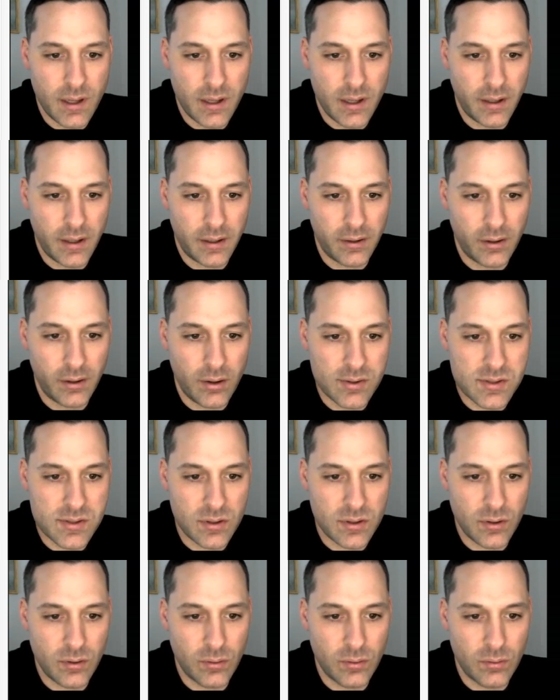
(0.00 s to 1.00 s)
And I can
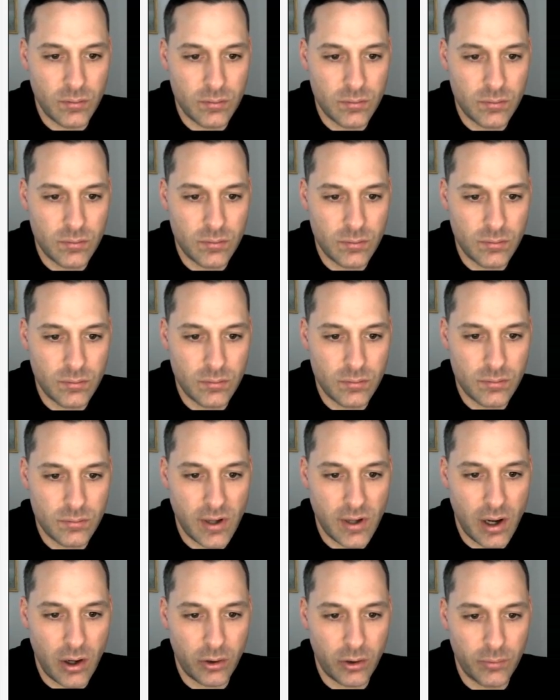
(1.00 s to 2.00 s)
also
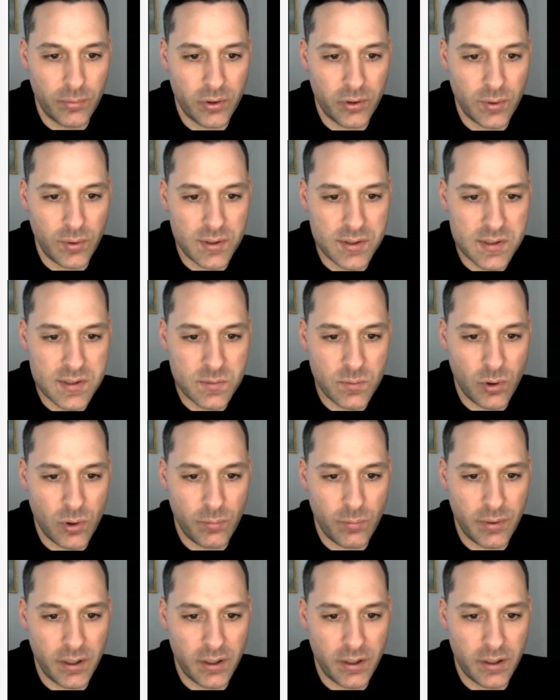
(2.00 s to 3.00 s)
toggle between small,
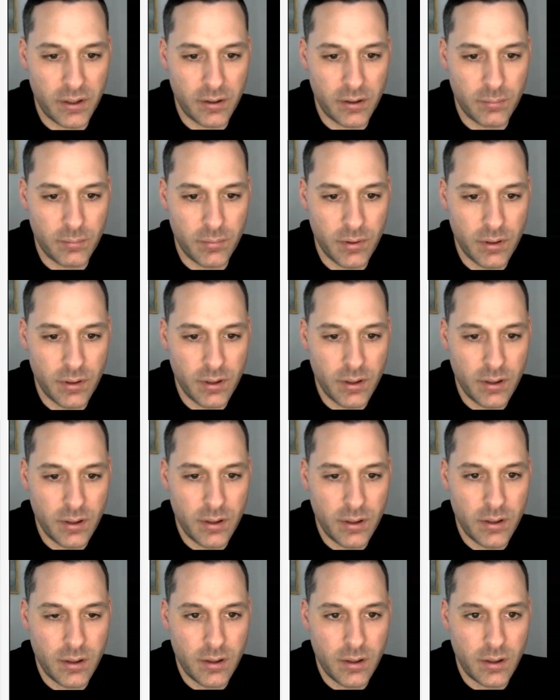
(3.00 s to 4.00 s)
medium,
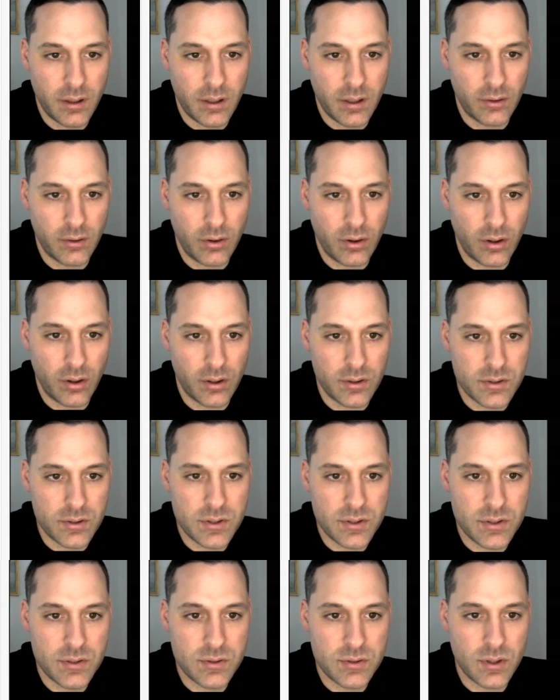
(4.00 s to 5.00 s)
and
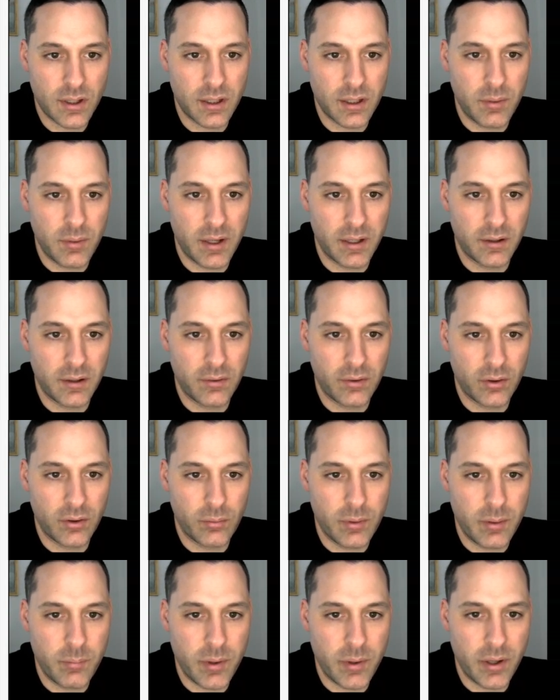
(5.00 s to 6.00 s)
large. So I can make it a little
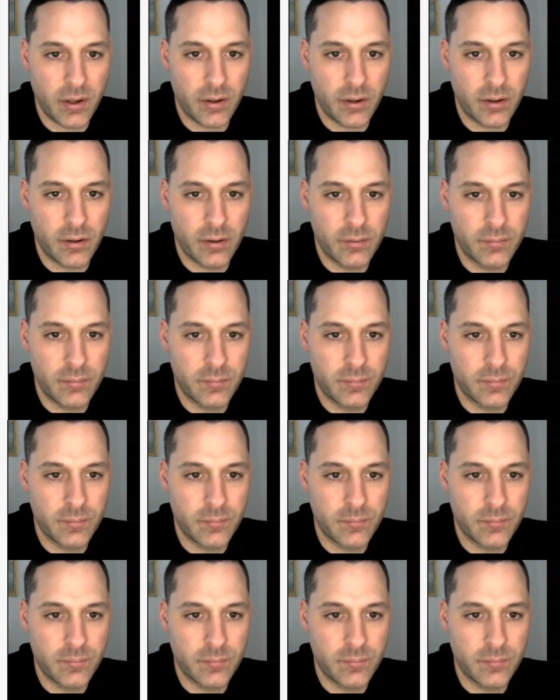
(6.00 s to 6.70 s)
bit bigger.